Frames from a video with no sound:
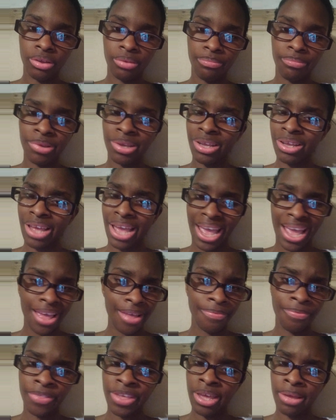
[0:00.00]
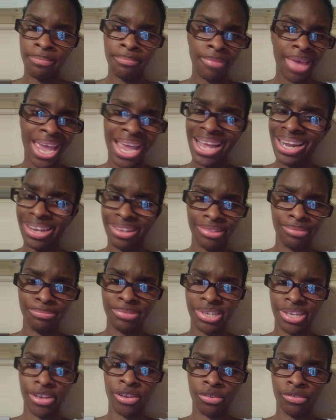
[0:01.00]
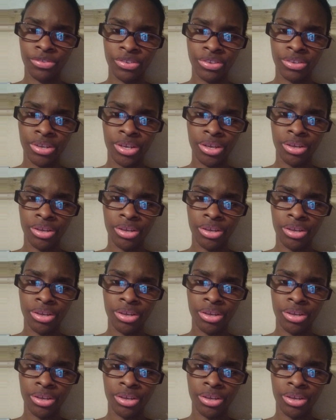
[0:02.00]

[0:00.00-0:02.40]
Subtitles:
them hating themselves.